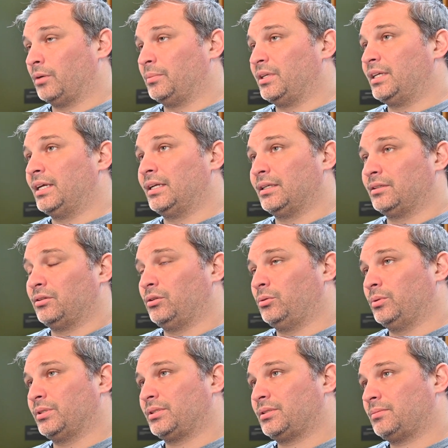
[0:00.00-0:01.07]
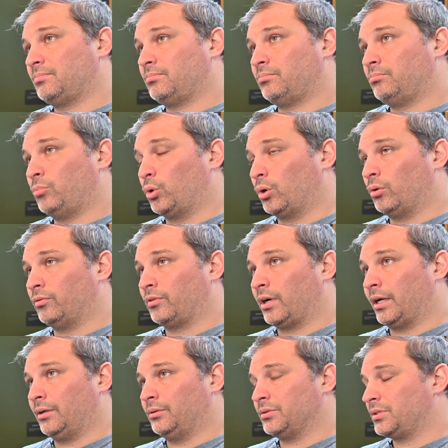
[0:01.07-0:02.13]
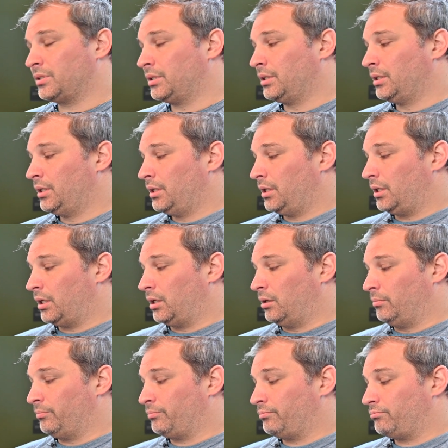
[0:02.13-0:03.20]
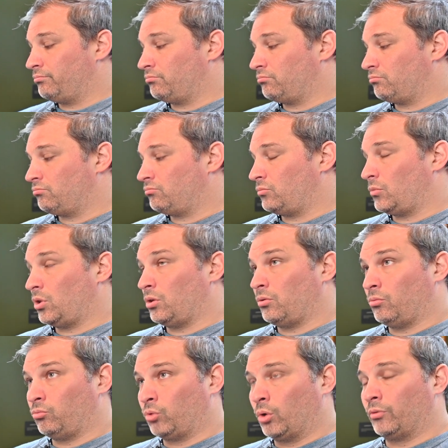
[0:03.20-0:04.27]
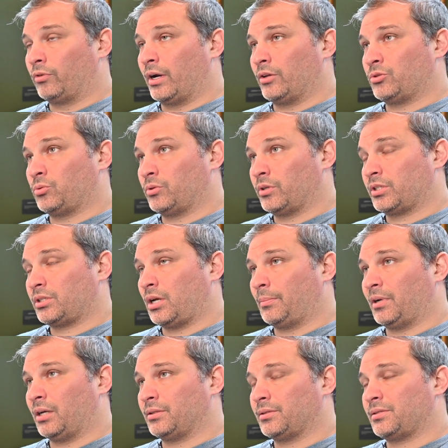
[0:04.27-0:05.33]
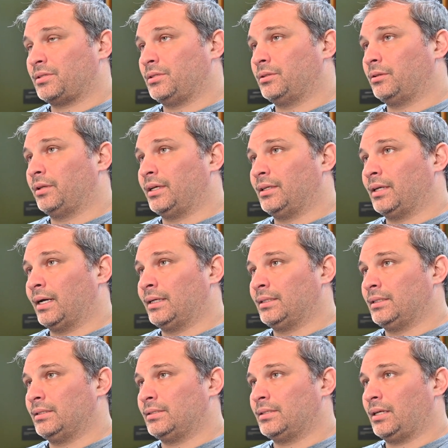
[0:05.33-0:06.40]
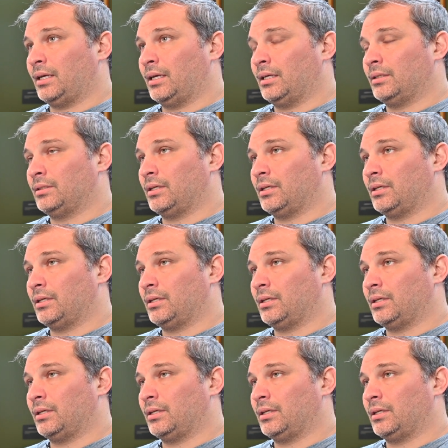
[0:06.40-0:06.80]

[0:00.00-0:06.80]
beginning, DeLille was Bordeaux varietals. Rhone varietals were just coming out to the scene in the late 90s, and